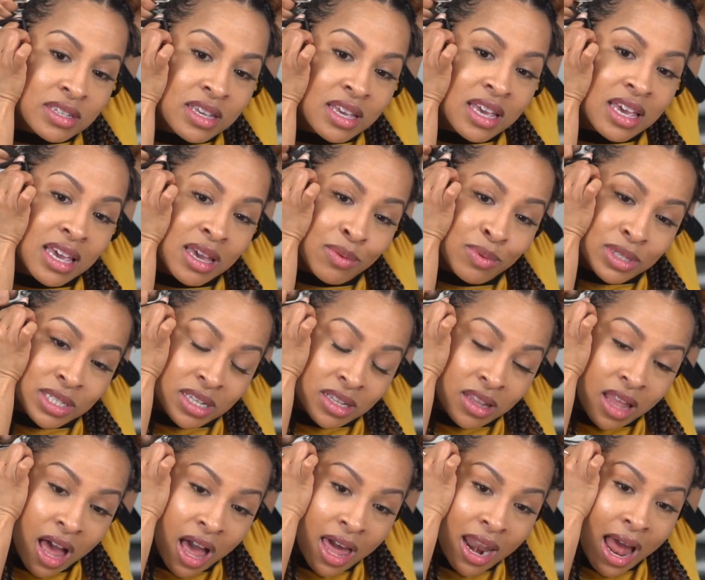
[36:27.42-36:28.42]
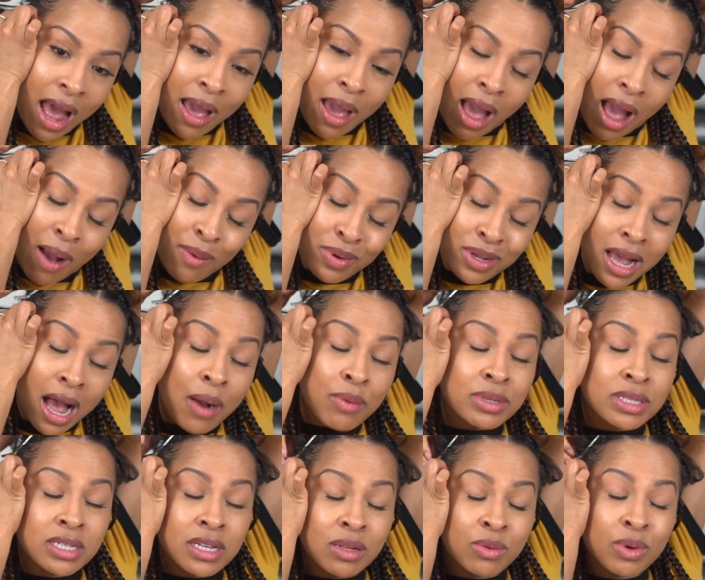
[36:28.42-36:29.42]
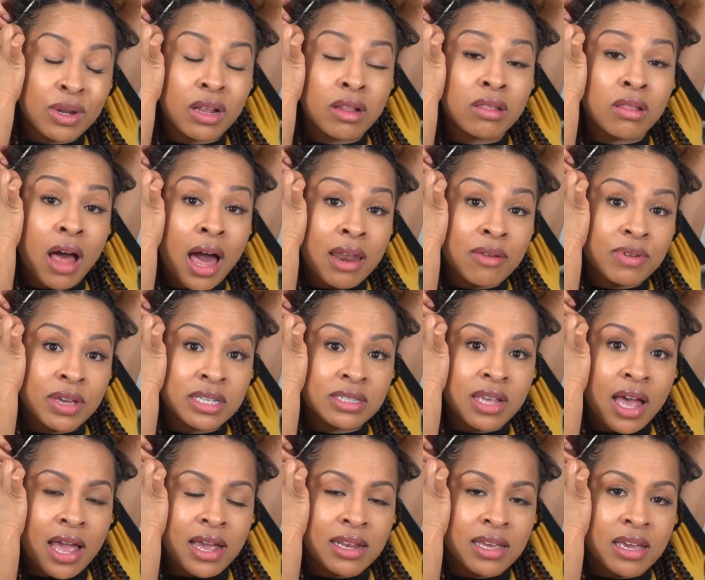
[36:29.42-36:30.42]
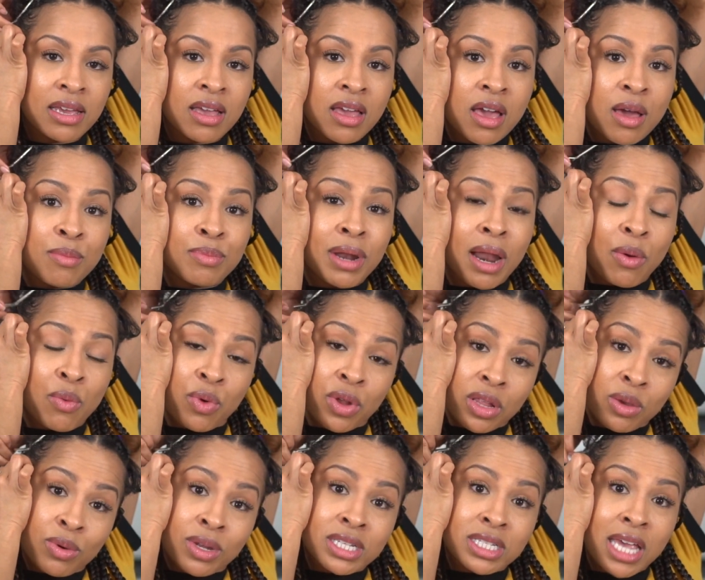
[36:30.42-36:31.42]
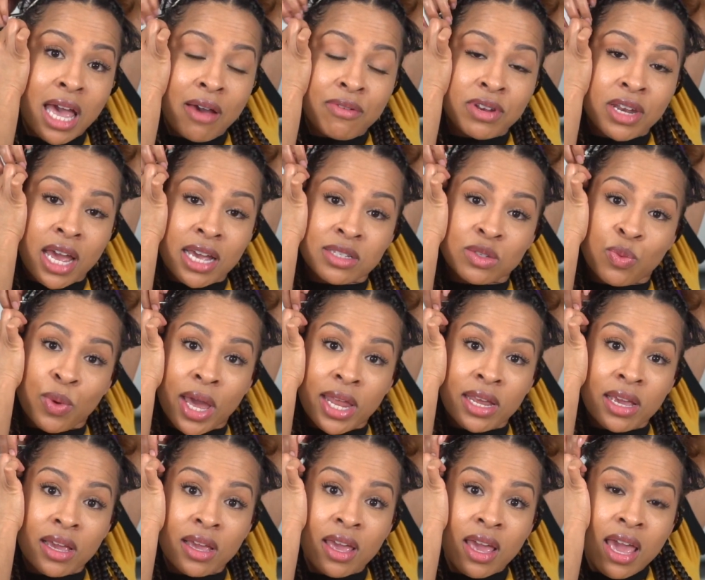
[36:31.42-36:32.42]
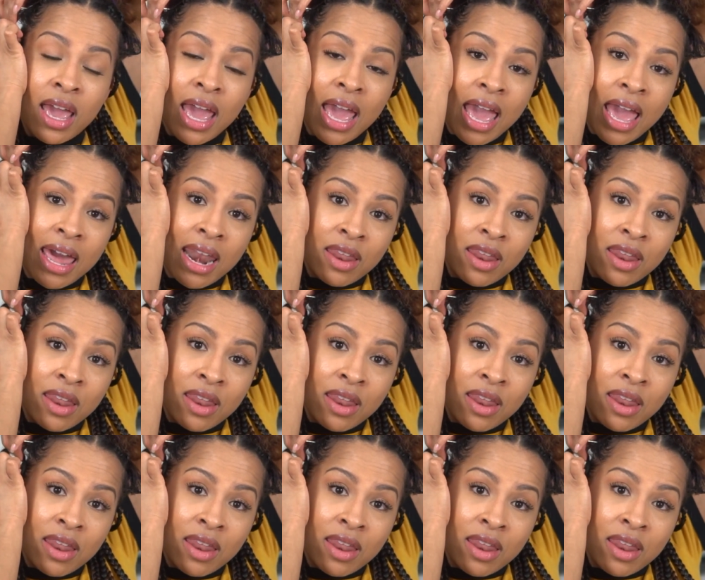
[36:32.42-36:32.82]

It was a lot. I was dealing with a lot of anxiety, but I really wanted to have a nice wedding, and